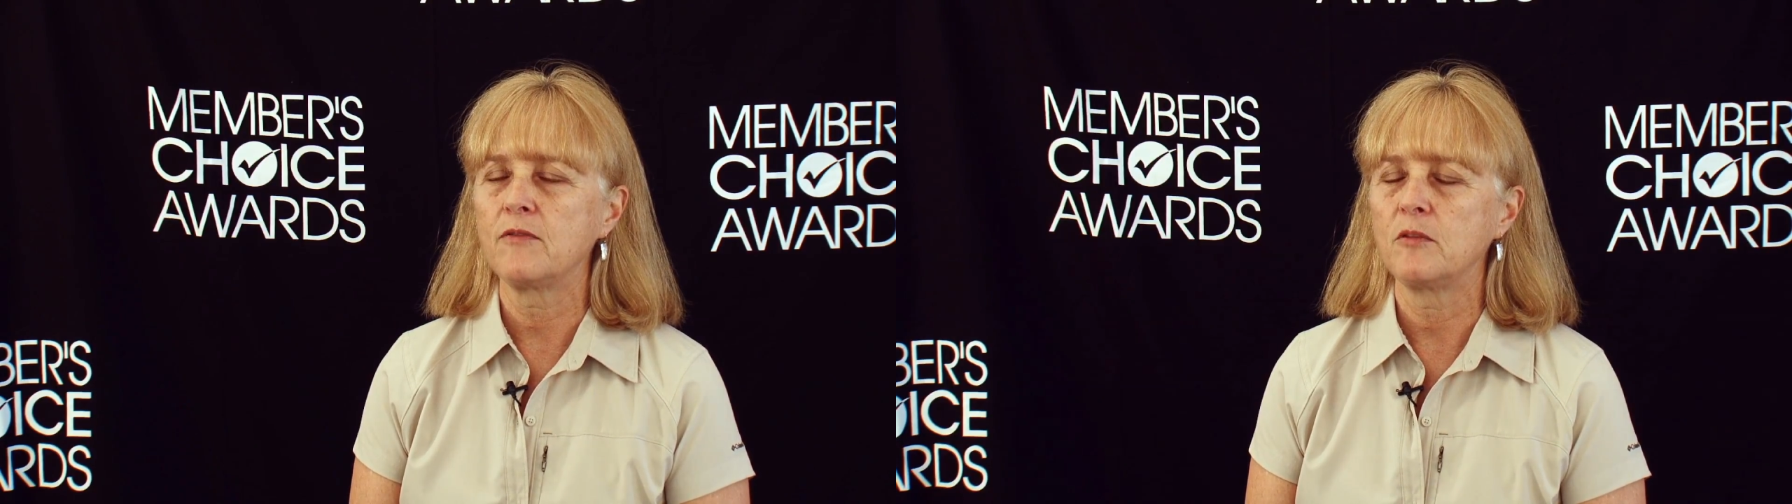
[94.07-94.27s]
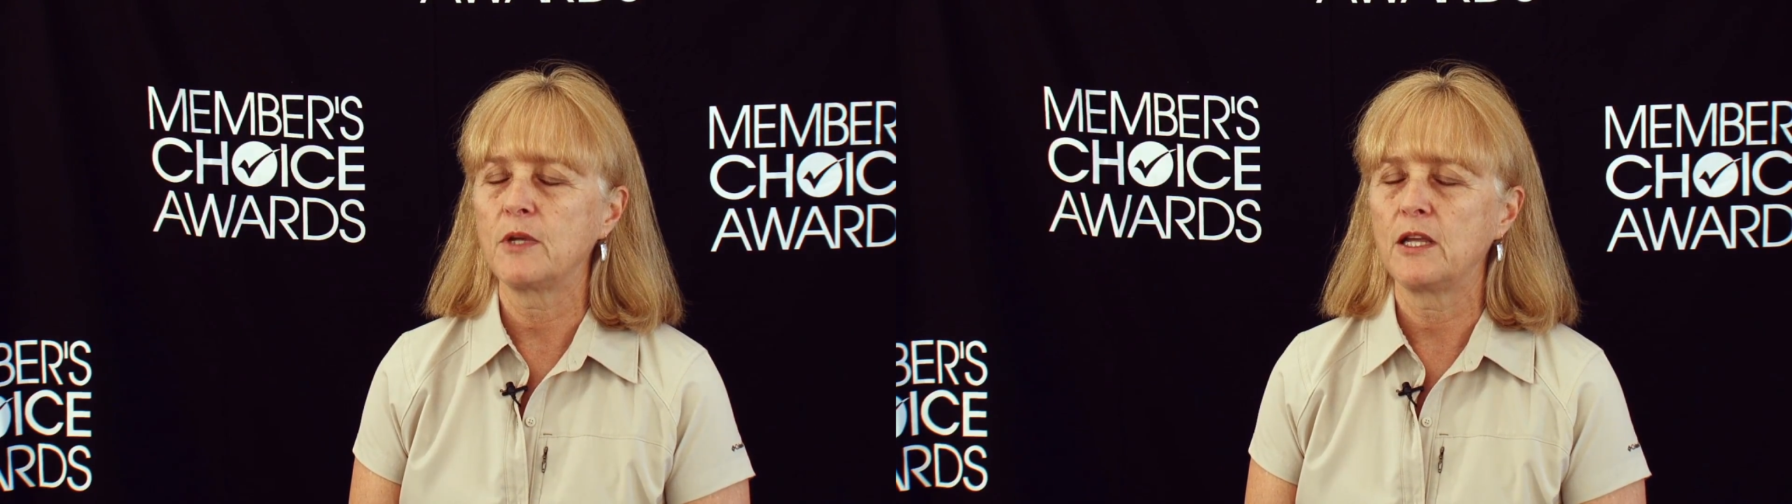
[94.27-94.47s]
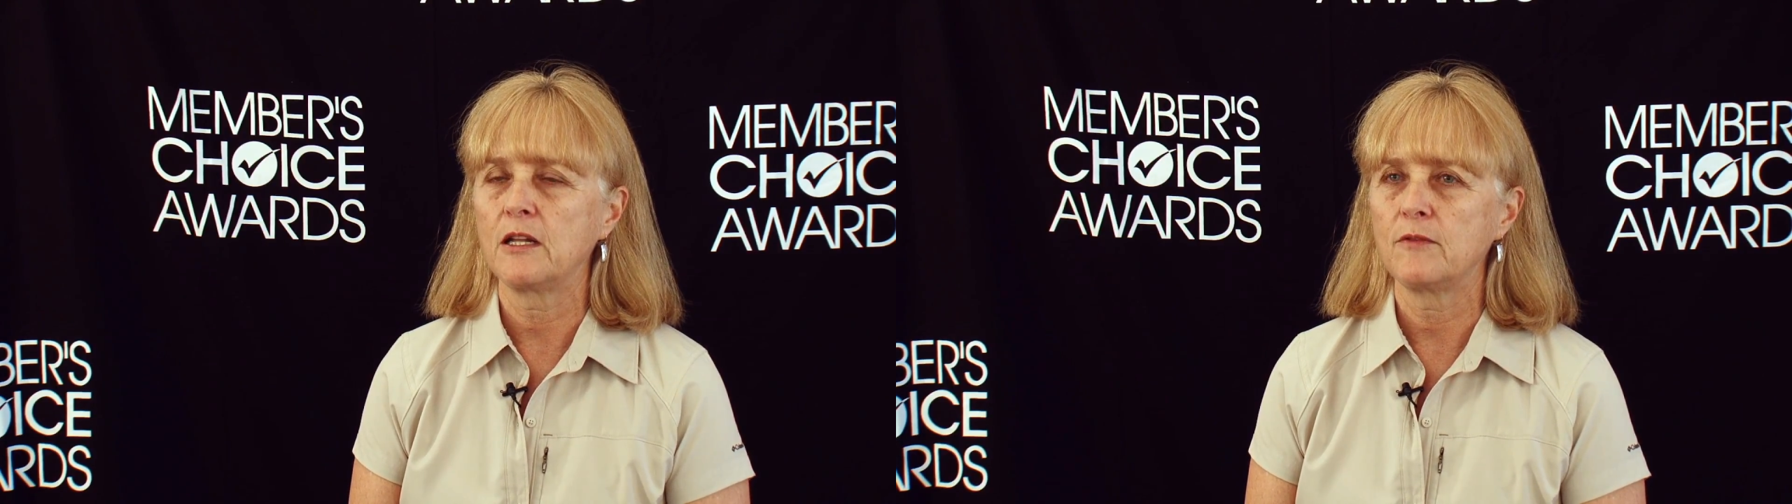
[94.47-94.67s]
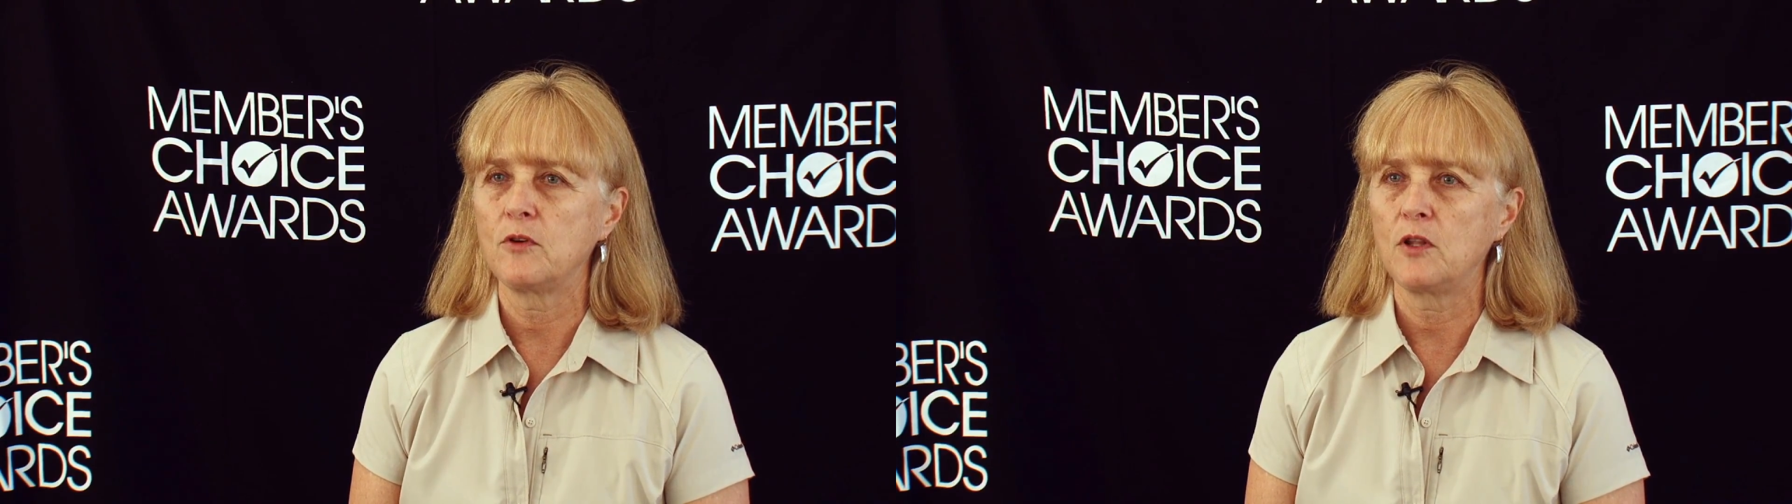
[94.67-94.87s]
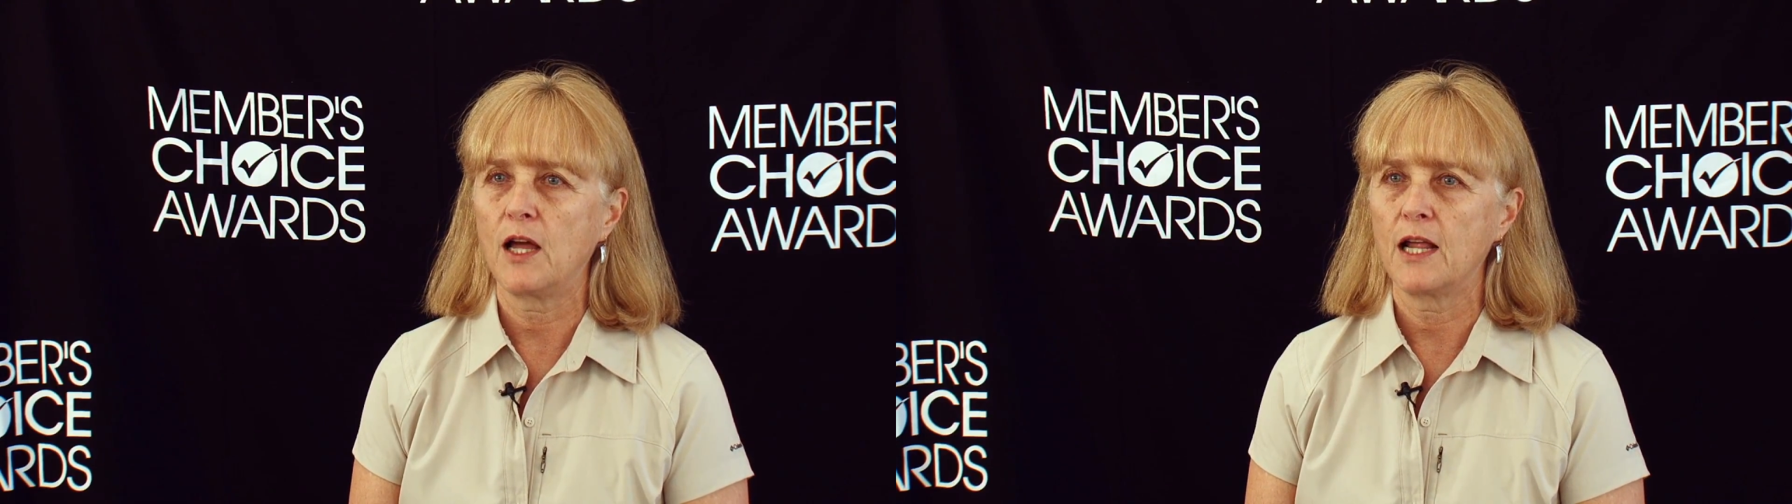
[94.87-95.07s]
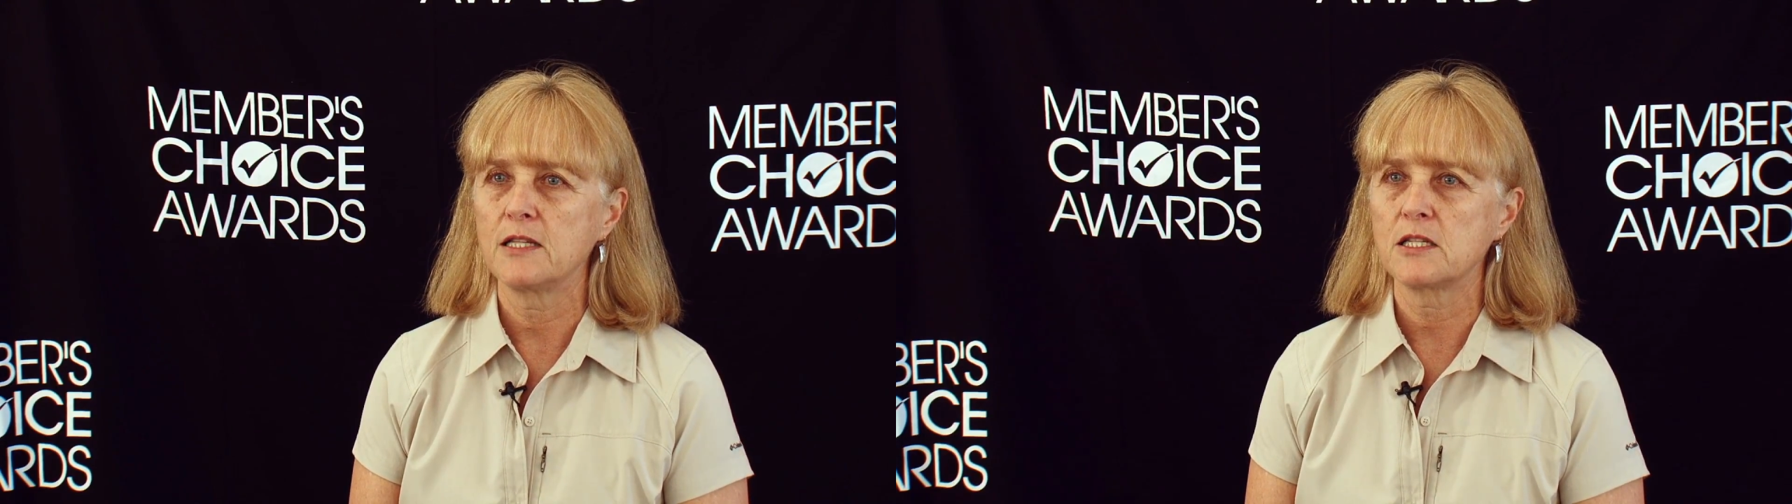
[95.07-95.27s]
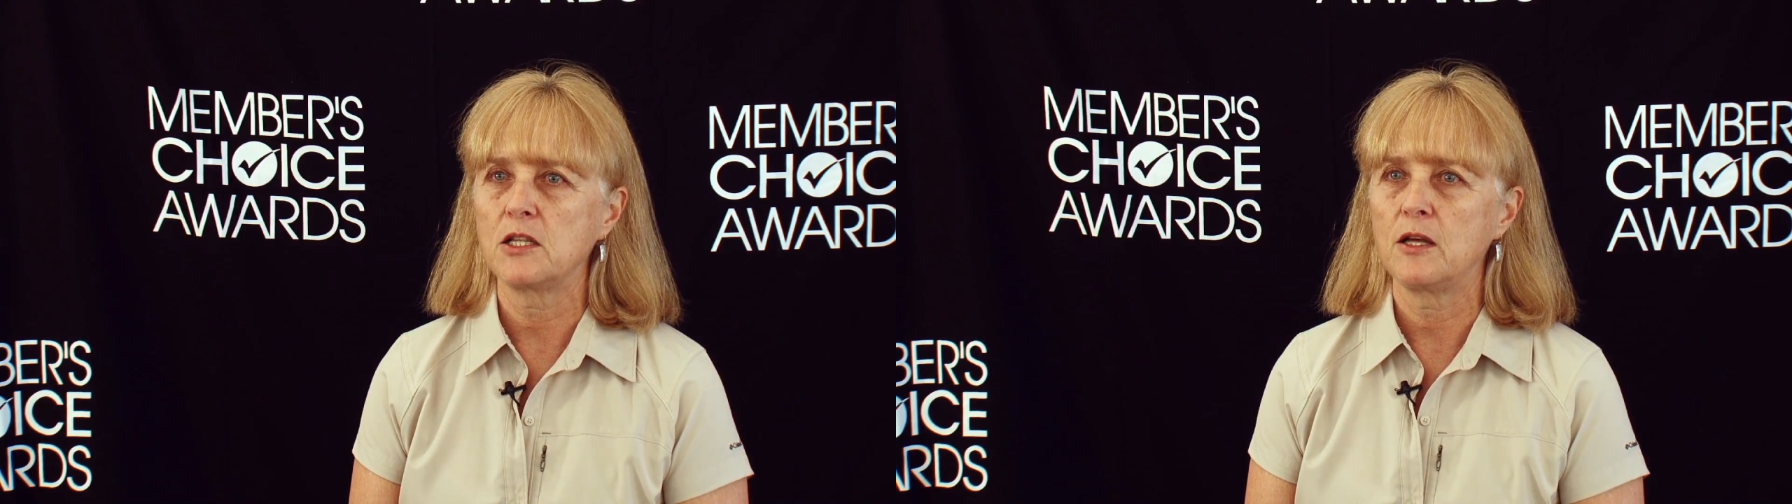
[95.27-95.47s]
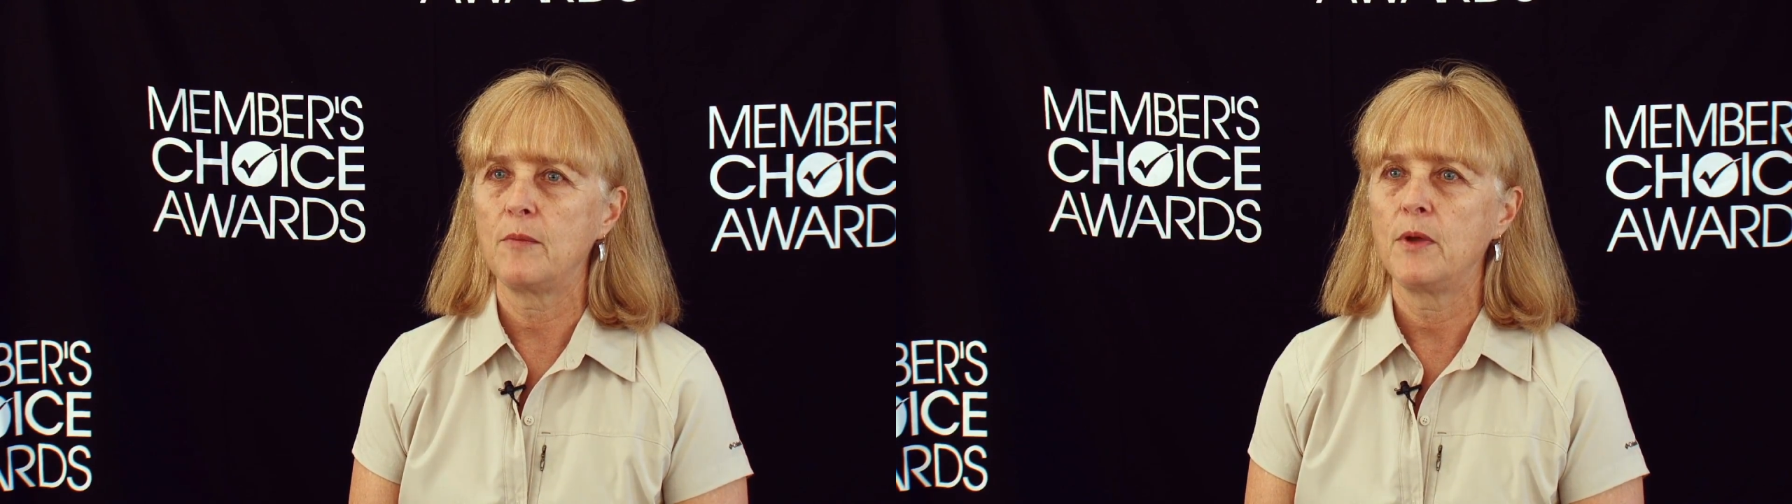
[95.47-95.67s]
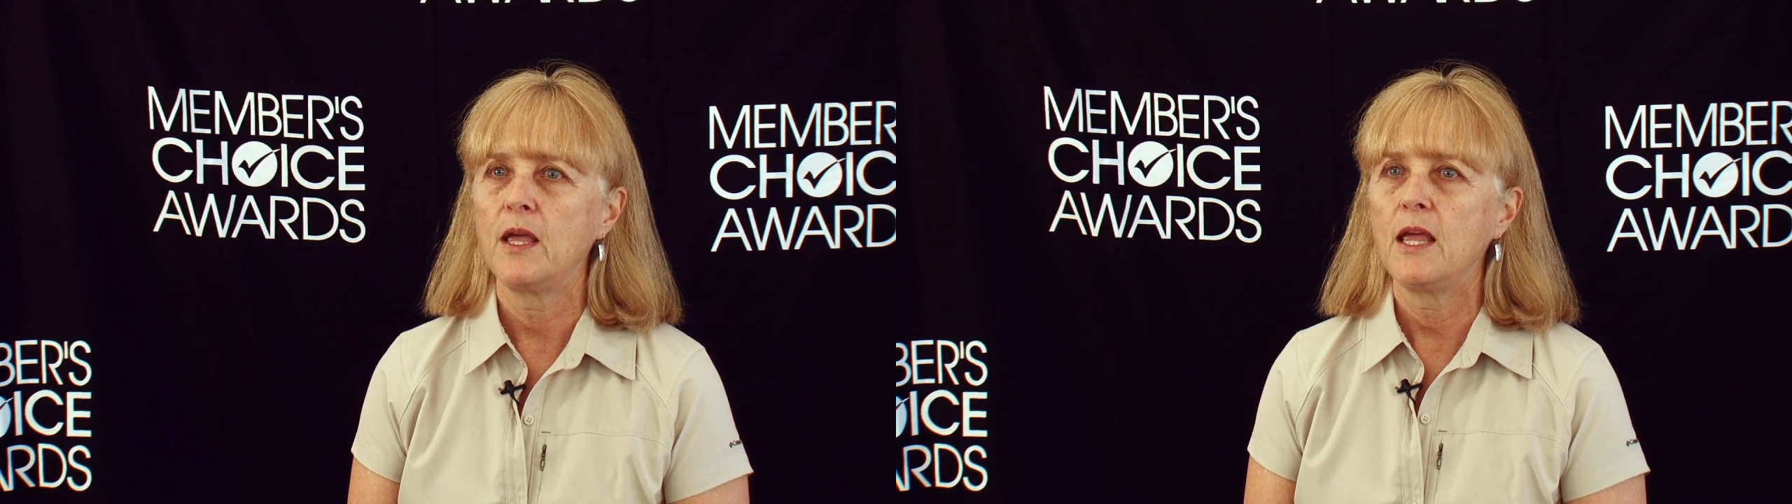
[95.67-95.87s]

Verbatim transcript: of the McKinleyville Lions Club.